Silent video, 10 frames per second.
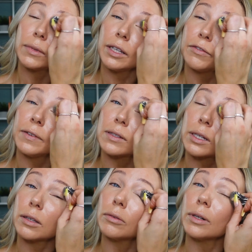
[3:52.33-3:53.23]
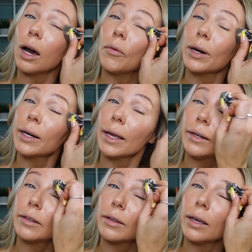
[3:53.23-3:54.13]
It feels like you're not wearing
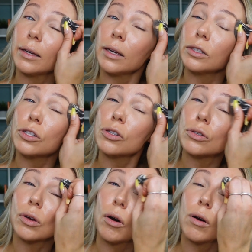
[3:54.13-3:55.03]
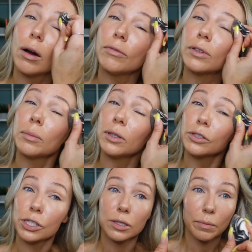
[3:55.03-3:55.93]
anything. It's so comfortable, it
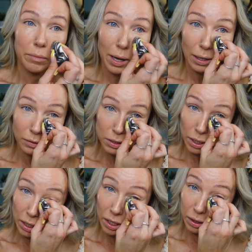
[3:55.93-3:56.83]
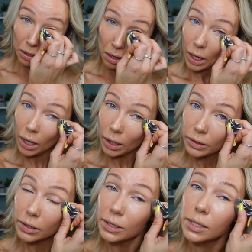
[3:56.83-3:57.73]
just melts in
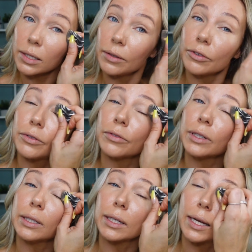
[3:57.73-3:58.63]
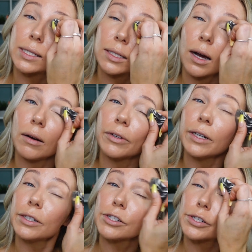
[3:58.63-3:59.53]
and it does give you a really nice
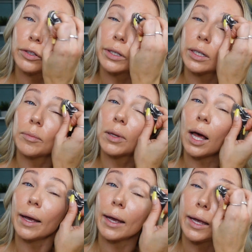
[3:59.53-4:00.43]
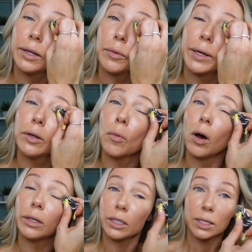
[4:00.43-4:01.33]
coverage. You can apply any way you
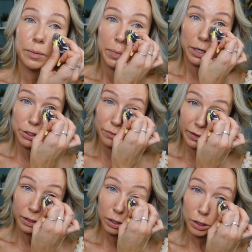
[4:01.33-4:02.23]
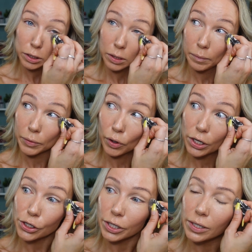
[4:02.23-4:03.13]
want it, sponge, fingers,
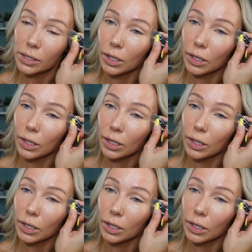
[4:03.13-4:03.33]
brushes.